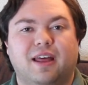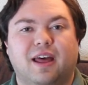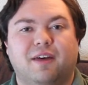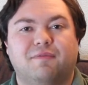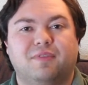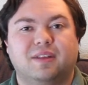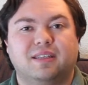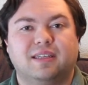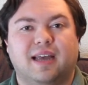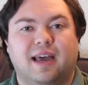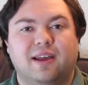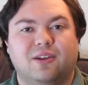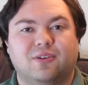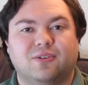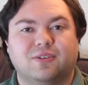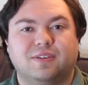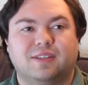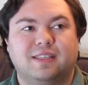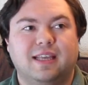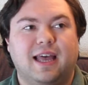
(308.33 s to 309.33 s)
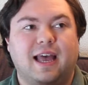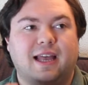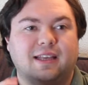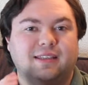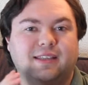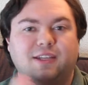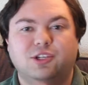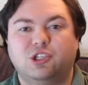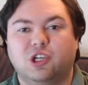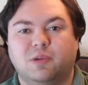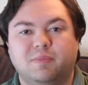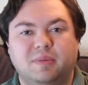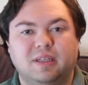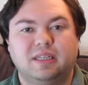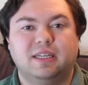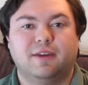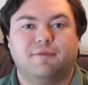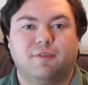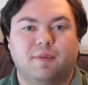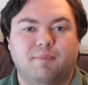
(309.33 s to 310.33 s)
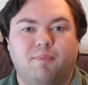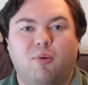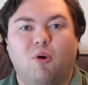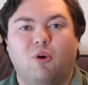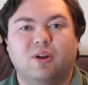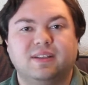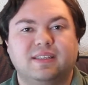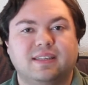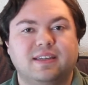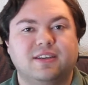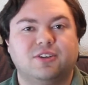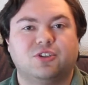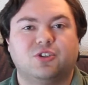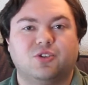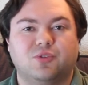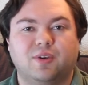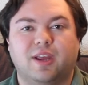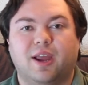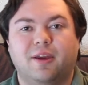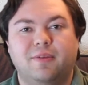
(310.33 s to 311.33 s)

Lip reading: of the titles as they jump to different points in history.